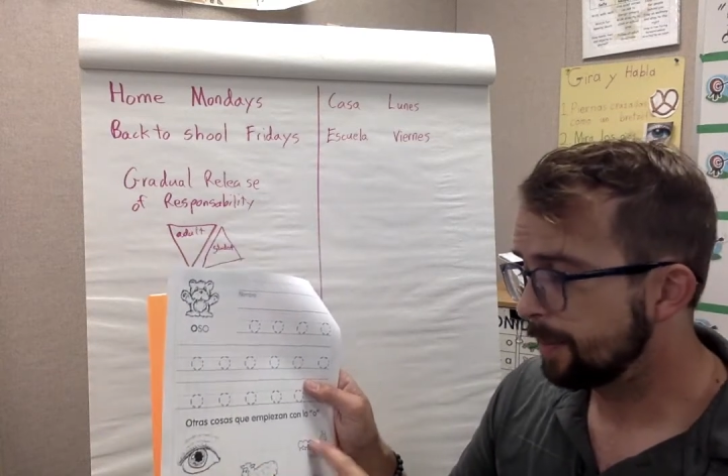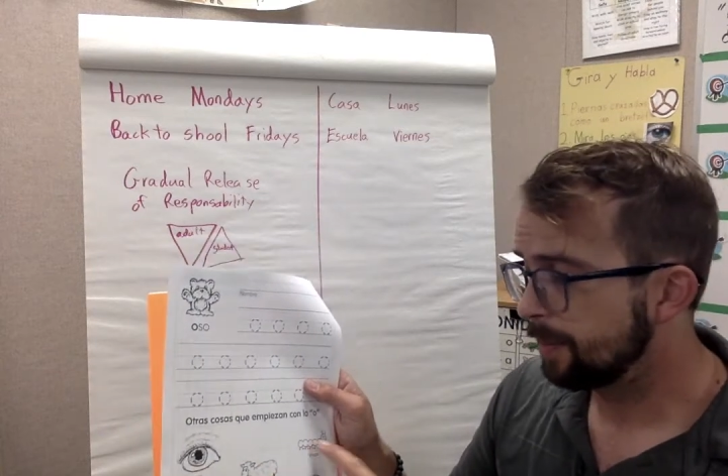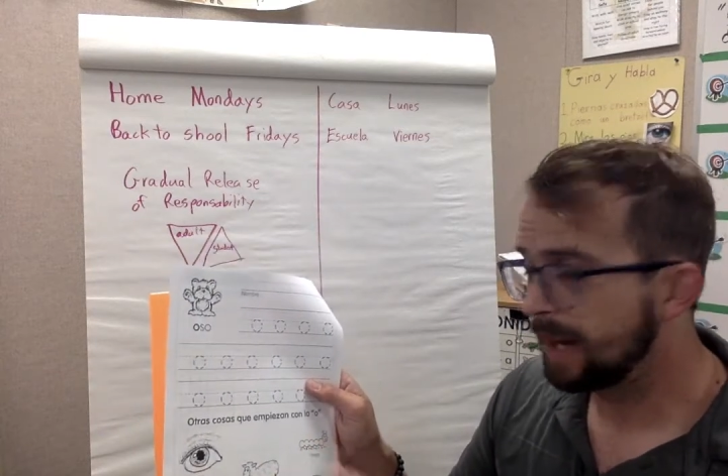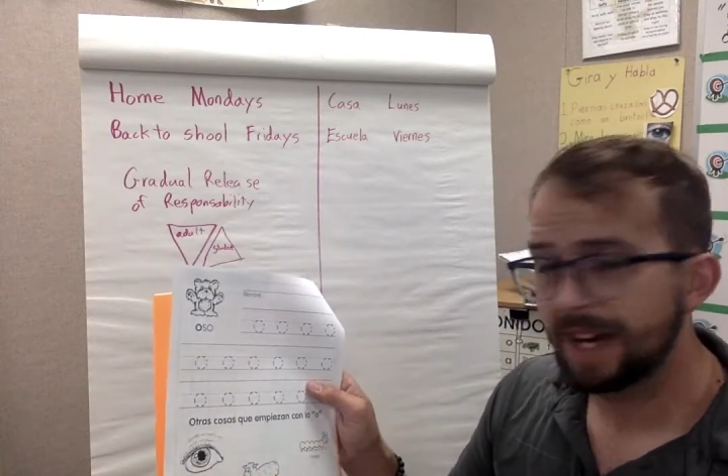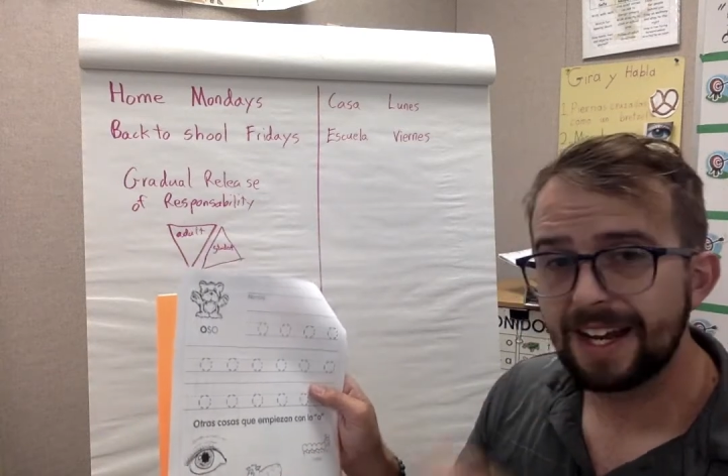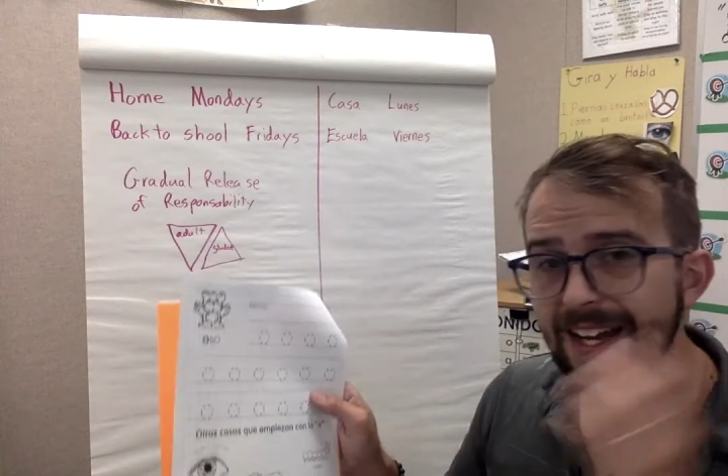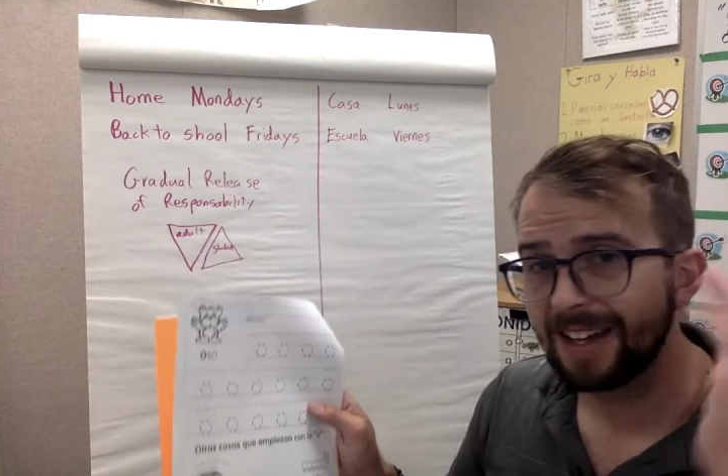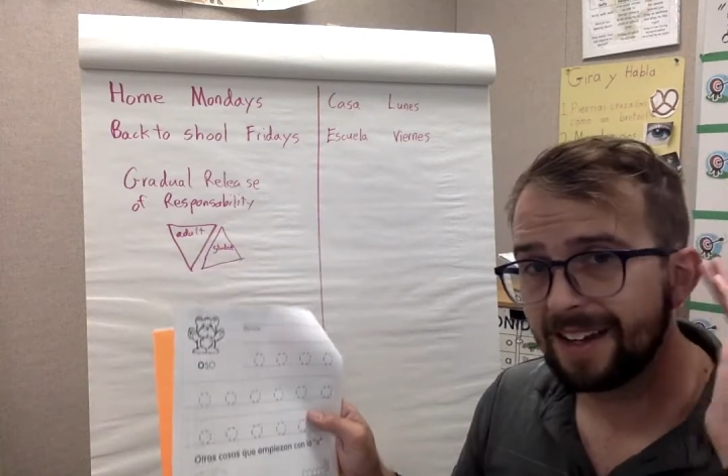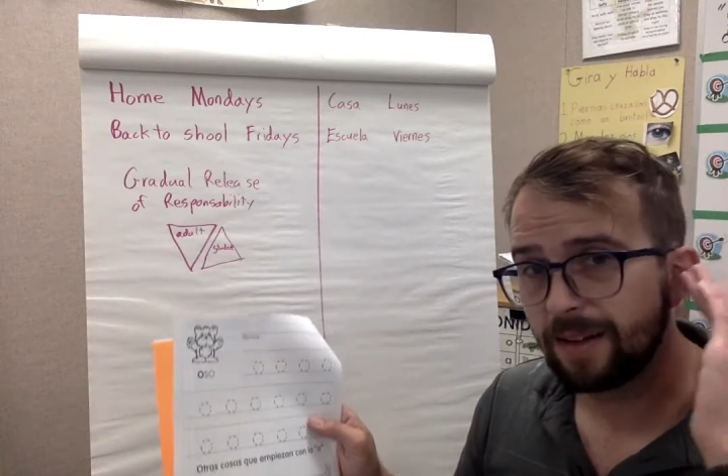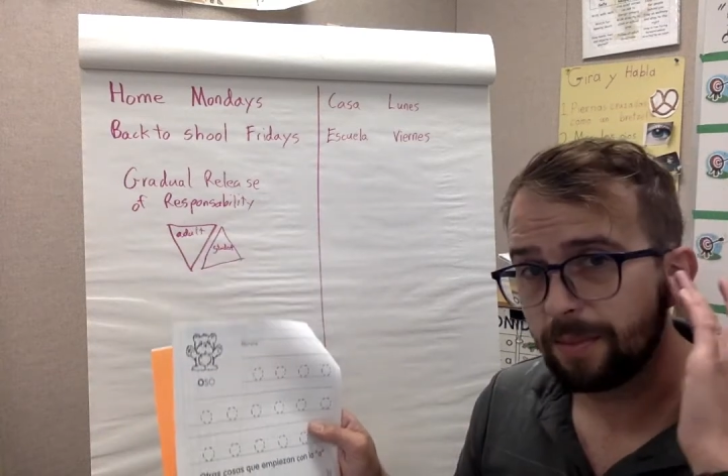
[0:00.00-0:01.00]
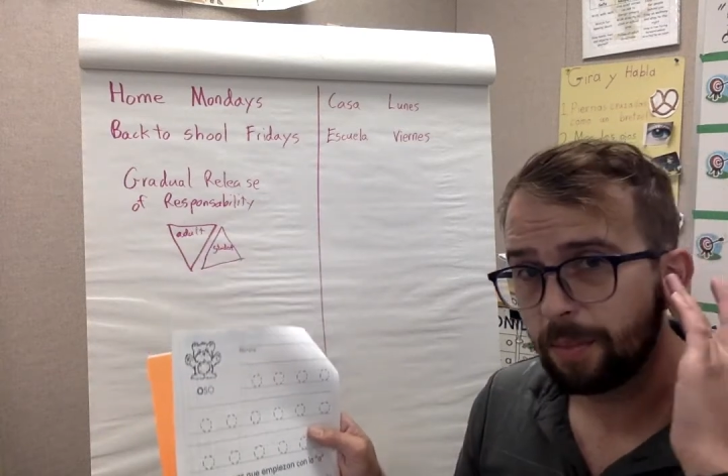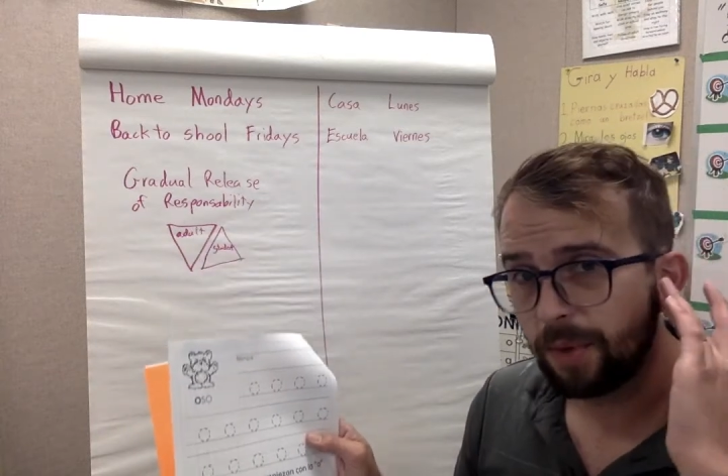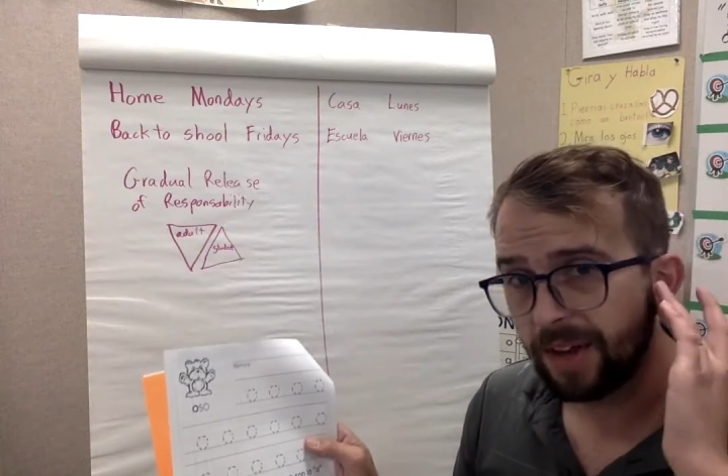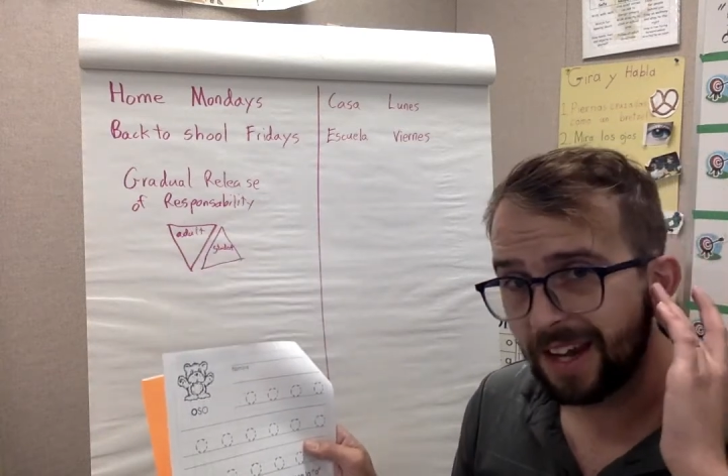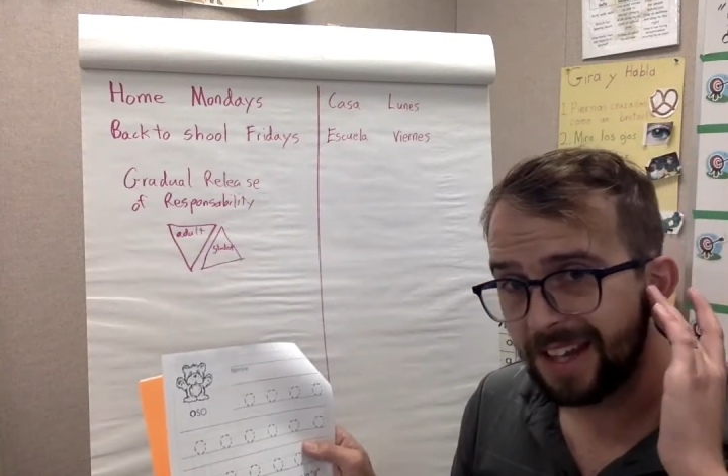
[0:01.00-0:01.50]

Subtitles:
para poder